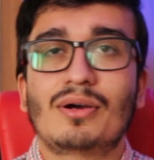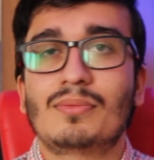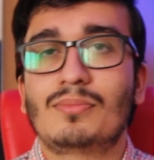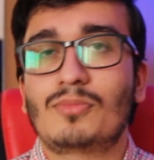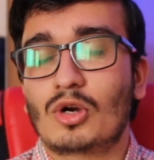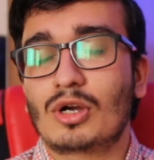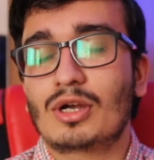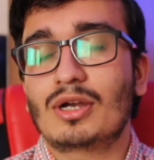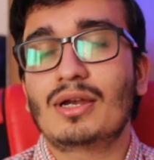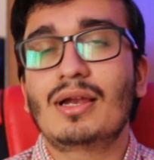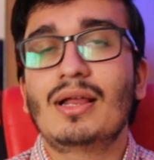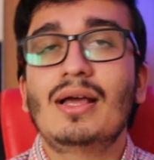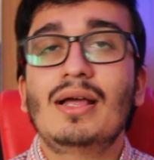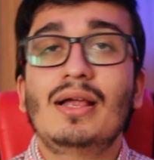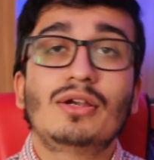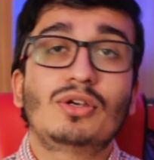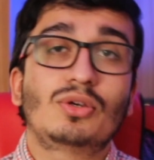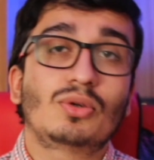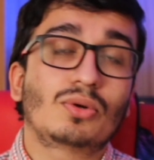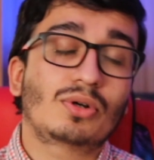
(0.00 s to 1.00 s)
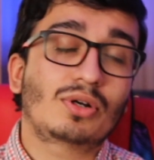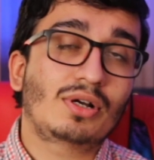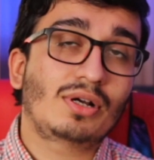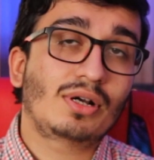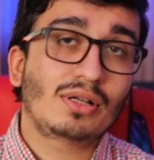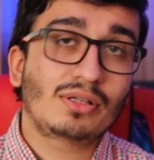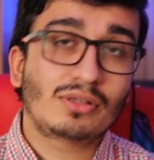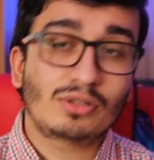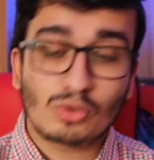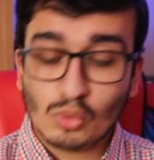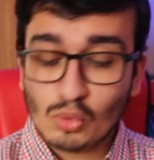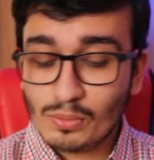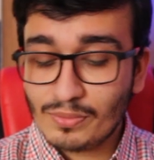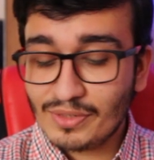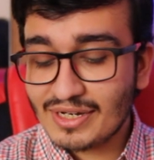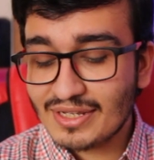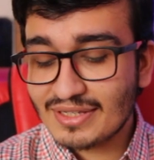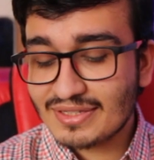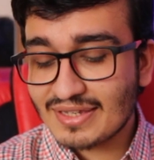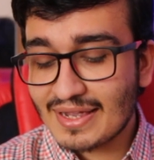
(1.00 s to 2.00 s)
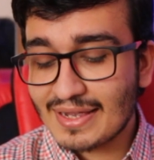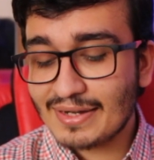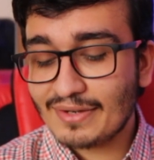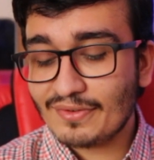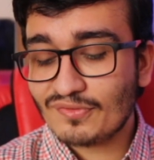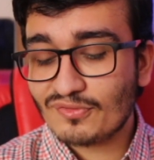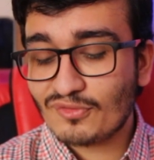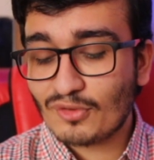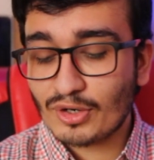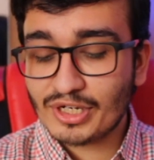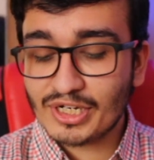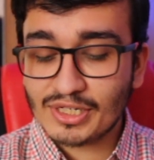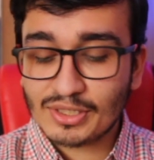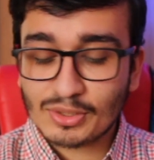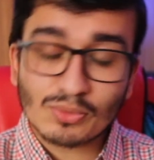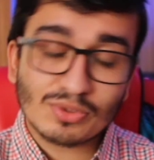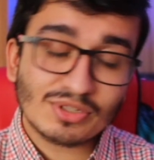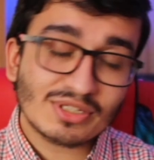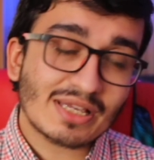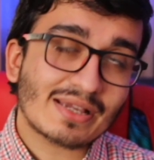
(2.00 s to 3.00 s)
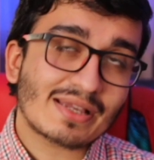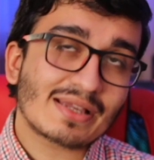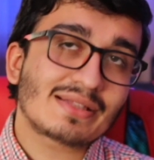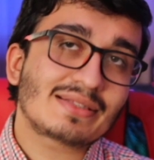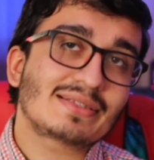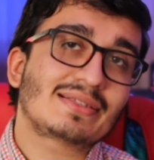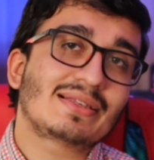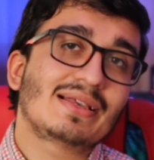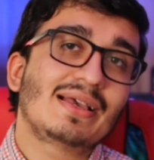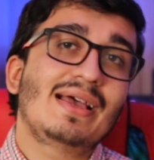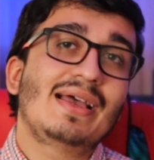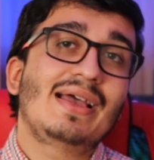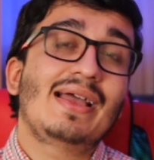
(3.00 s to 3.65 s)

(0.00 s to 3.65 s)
model took 2 minutes and 42 seconds.